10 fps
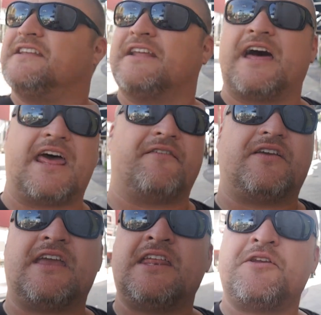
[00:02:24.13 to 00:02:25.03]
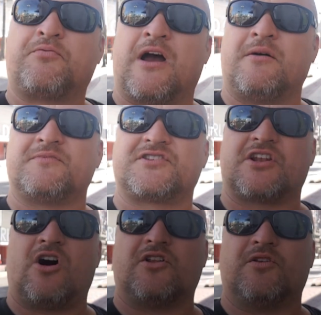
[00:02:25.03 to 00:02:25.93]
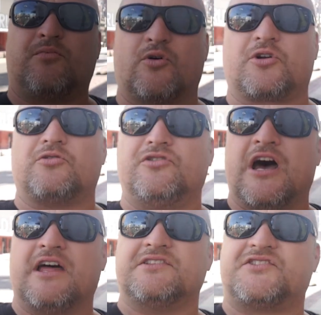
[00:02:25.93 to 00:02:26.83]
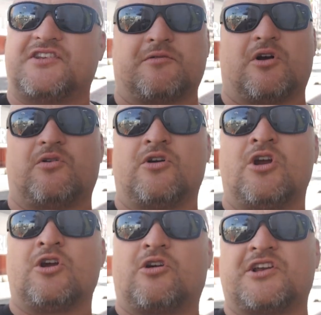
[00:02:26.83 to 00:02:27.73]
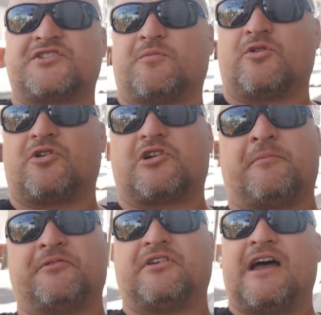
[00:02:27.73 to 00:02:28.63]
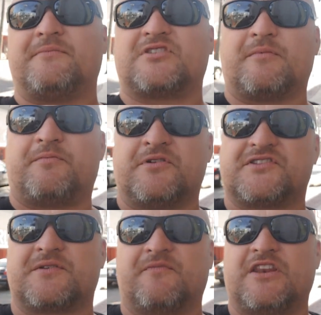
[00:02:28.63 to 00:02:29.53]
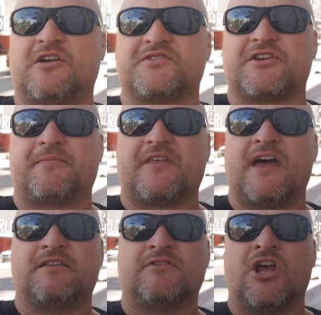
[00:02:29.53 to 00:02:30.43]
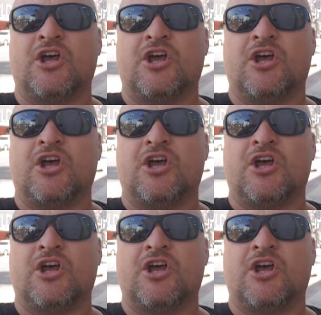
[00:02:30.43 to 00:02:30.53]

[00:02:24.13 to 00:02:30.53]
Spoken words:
Did not have any problems at all on the border. None. Zero. Crossed the border a couple times. I'll be putting some videos up of that.